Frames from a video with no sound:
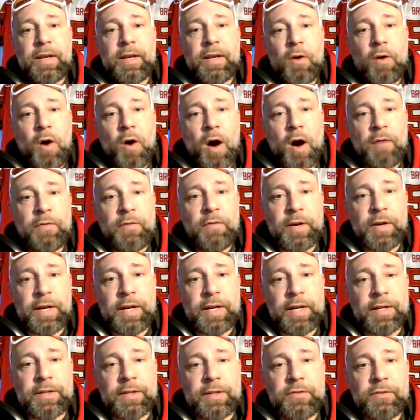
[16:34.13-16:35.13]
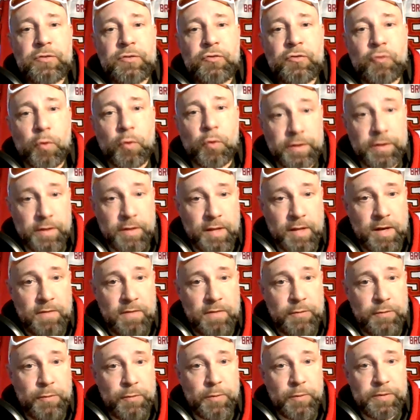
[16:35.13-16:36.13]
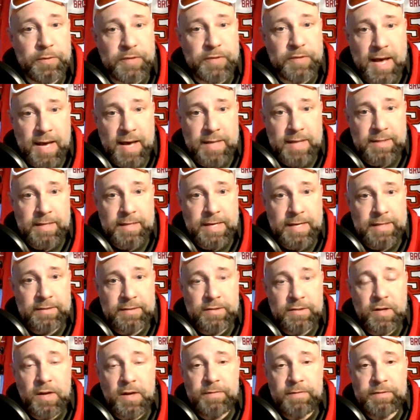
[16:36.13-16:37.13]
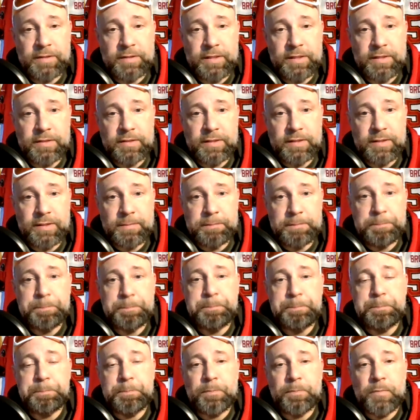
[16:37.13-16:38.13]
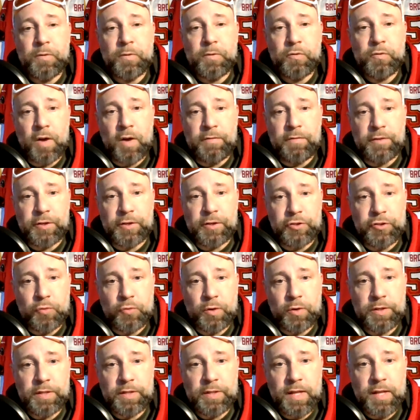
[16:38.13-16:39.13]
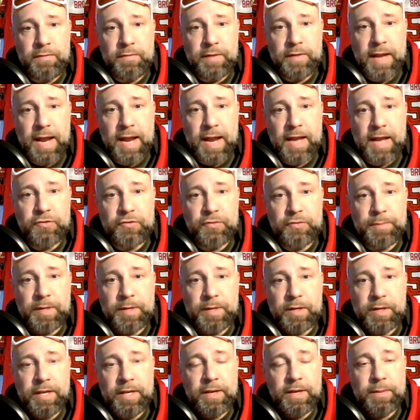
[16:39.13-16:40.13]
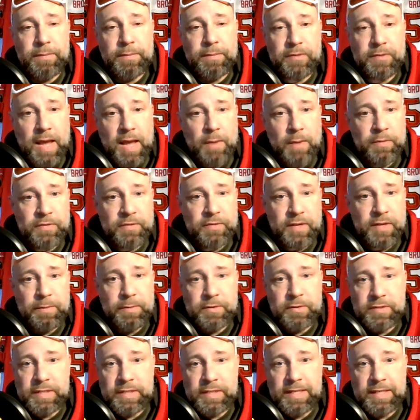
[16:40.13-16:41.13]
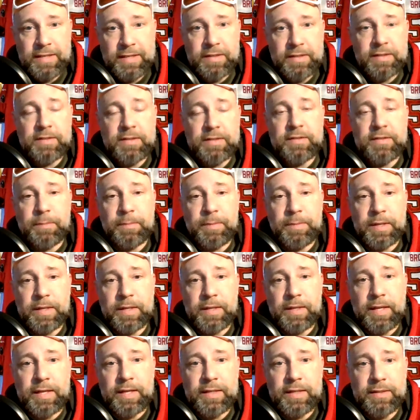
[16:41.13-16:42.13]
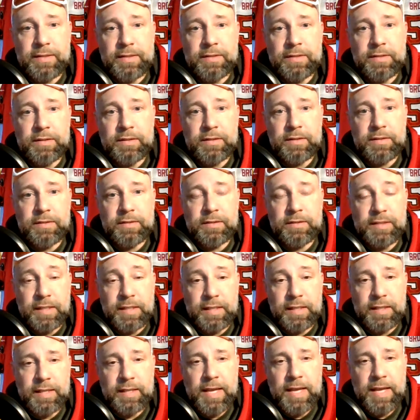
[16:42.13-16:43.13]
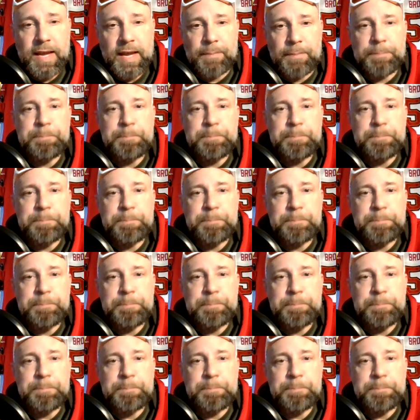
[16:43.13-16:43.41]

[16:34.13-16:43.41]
offering Jordan Love, who was hot last offseason, offering Jordan Love and Jahmyr Gibbs, I was able to get something like CeeDee Lamb.